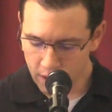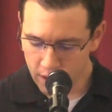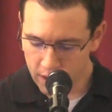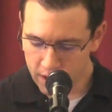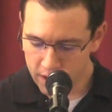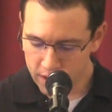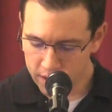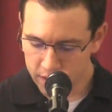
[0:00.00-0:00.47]

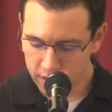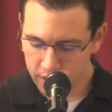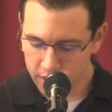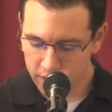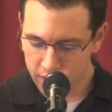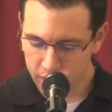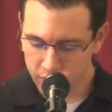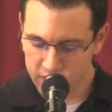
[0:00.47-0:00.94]
I
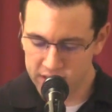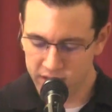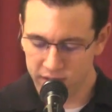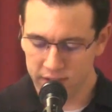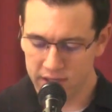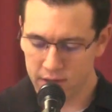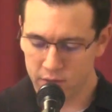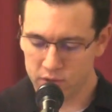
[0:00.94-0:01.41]
uh,
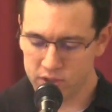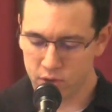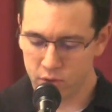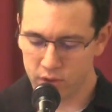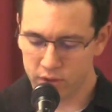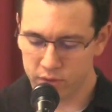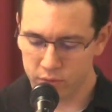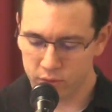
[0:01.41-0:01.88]
recently I was
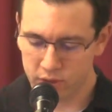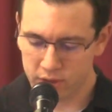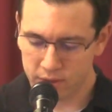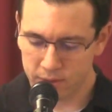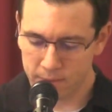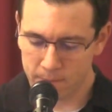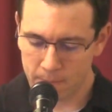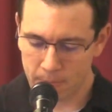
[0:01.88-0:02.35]
going through
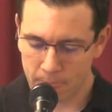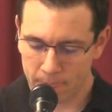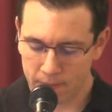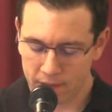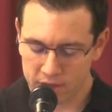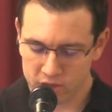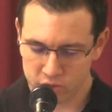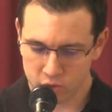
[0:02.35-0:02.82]
a,
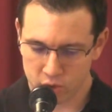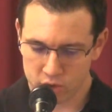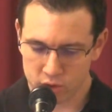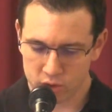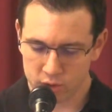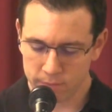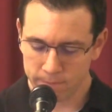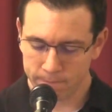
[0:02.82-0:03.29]
a
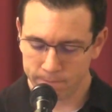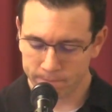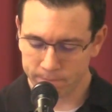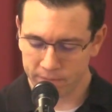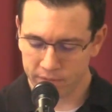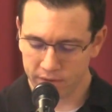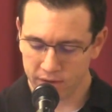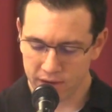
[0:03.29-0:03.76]
struggle,
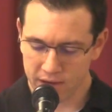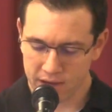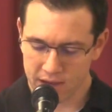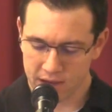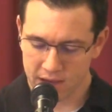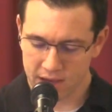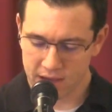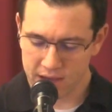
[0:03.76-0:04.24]

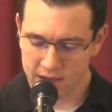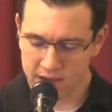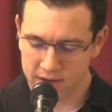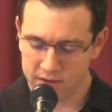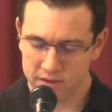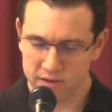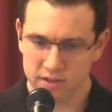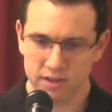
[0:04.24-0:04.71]

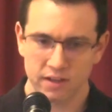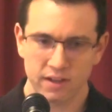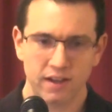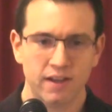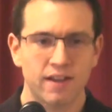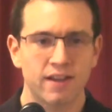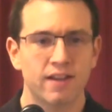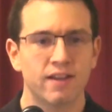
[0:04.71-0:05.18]
and
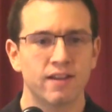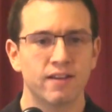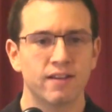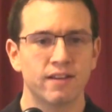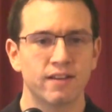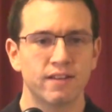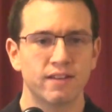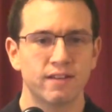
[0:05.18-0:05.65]

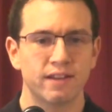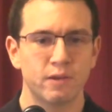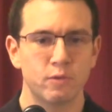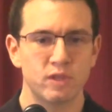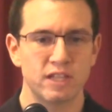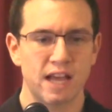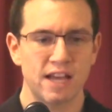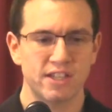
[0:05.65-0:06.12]
uh,
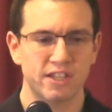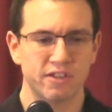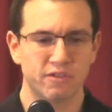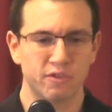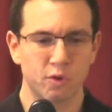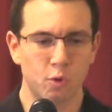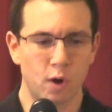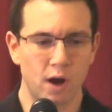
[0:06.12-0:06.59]
it was
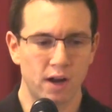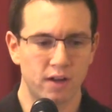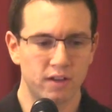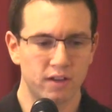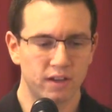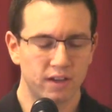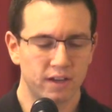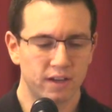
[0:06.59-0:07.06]
lasting for a
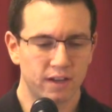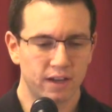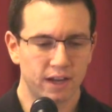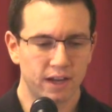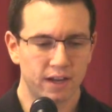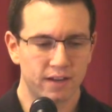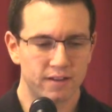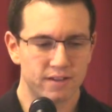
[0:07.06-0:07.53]
while,
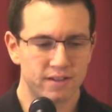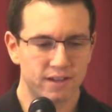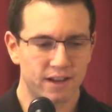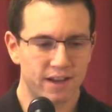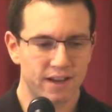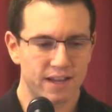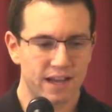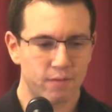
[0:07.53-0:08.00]
and
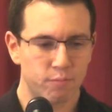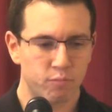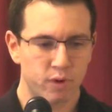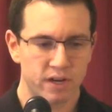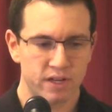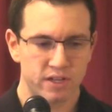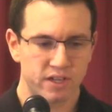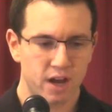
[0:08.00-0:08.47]
I
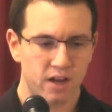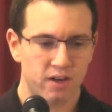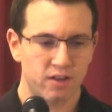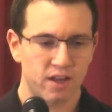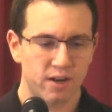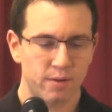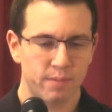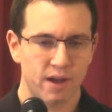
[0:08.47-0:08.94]
prayed to God
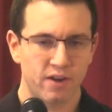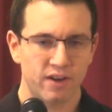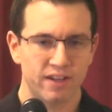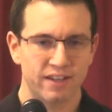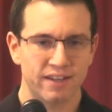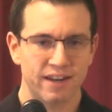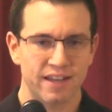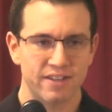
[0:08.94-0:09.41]
a lot about
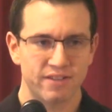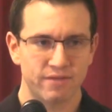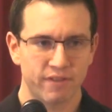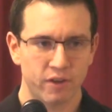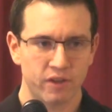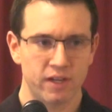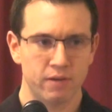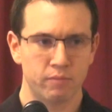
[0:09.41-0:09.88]
it, and I
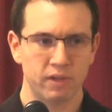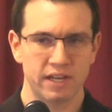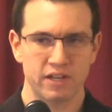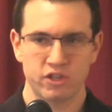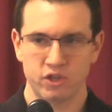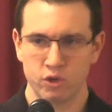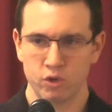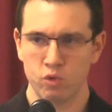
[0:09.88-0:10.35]
felt Him
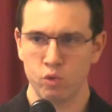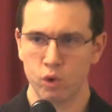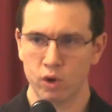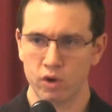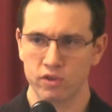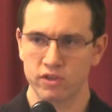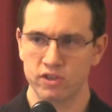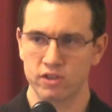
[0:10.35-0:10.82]
lay two
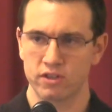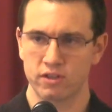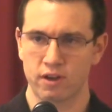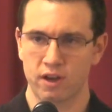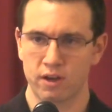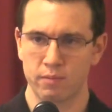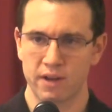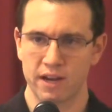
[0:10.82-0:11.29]
words
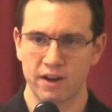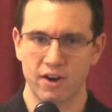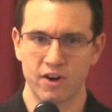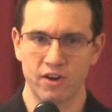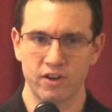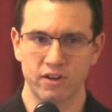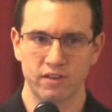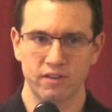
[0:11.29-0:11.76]
on my
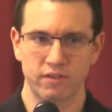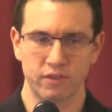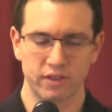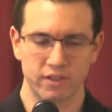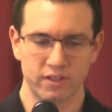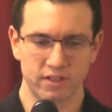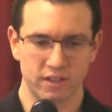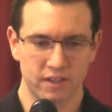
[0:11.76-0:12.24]
heart for
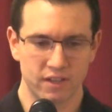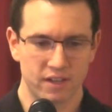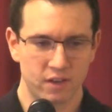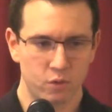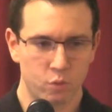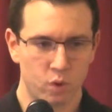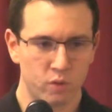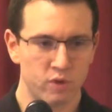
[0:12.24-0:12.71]
this.
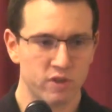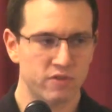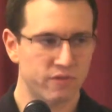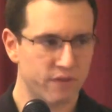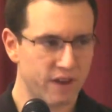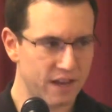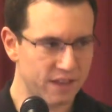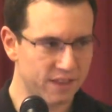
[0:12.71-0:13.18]
One
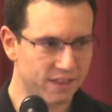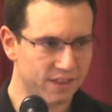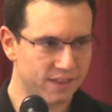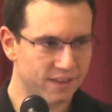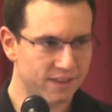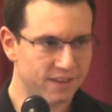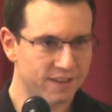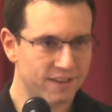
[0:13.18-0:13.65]
was faith,